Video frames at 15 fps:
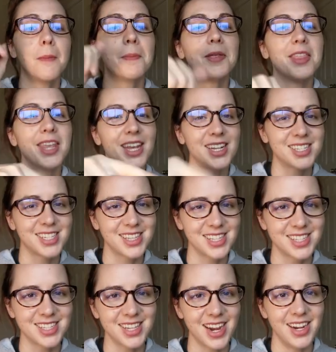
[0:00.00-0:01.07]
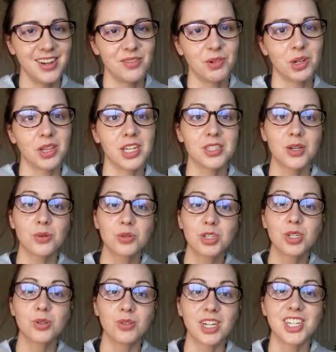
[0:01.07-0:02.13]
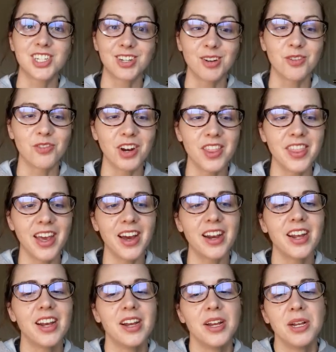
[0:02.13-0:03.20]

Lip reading: But then they get to this slide and realize, oh shoot, I should have read that.